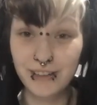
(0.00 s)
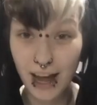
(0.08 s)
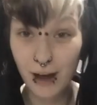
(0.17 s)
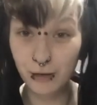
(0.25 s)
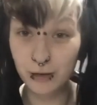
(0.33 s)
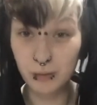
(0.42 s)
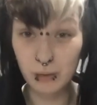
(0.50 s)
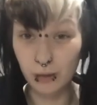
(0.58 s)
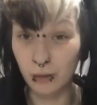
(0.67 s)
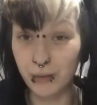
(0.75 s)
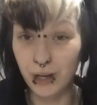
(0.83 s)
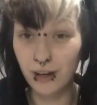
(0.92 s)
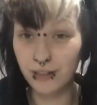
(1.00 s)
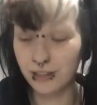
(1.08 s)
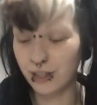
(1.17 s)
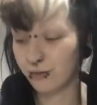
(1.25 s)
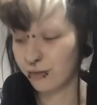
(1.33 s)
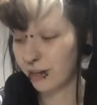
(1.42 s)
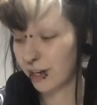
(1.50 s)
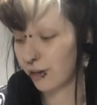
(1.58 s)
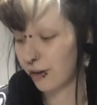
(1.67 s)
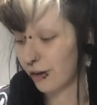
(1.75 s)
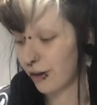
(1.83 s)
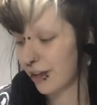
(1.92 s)
now because people have been asking for it a
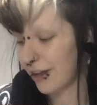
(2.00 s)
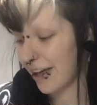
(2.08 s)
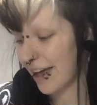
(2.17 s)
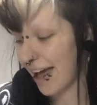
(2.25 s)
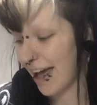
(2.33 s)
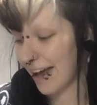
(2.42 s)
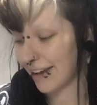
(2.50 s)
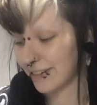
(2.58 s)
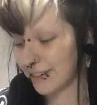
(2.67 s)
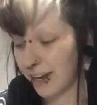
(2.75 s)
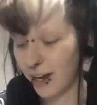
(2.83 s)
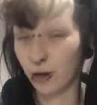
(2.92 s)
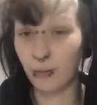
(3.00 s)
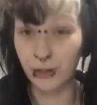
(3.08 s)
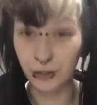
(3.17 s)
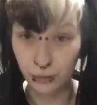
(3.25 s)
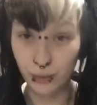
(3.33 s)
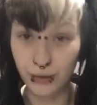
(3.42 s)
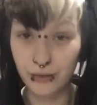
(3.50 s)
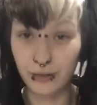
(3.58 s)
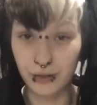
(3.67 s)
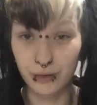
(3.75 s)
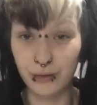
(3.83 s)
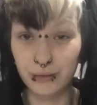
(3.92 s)
lot and I got my new one
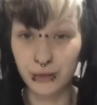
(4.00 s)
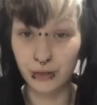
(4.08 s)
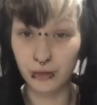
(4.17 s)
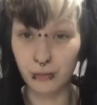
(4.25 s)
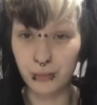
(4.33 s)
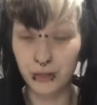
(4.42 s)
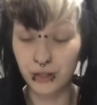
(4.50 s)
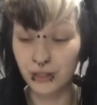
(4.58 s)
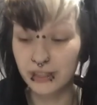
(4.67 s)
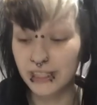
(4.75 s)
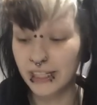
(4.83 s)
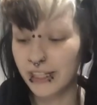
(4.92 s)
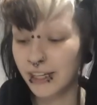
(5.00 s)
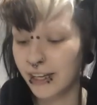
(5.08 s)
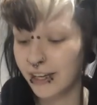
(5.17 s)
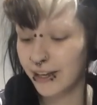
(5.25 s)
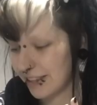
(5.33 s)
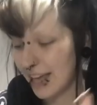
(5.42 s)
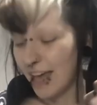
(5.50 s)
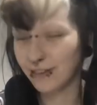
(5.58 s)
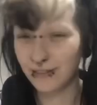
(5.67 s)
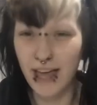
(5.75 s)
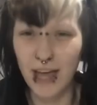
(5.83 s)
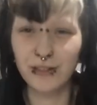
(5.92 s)
so I thought it was a good opportunity. They're,
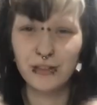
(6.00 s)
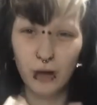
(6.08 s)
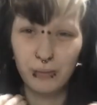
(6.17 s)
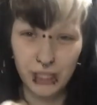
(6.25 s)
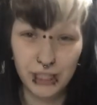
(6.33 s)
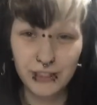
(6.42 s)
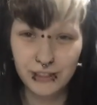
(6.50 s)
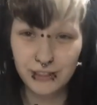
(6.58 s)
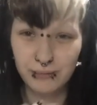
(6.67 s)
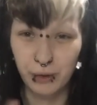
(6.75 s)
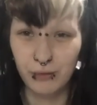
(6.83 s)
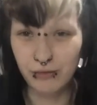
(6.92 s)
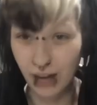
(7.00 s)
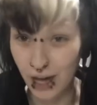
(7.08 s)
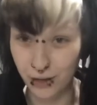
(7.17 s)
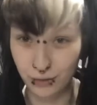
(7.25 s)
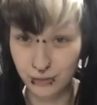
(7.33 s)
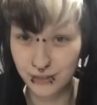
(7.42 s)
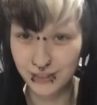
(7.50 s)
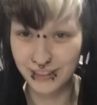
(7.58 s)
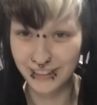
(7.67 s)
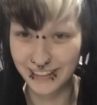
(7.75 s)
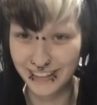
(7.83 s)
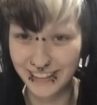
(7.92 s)
they're dummies but for adults.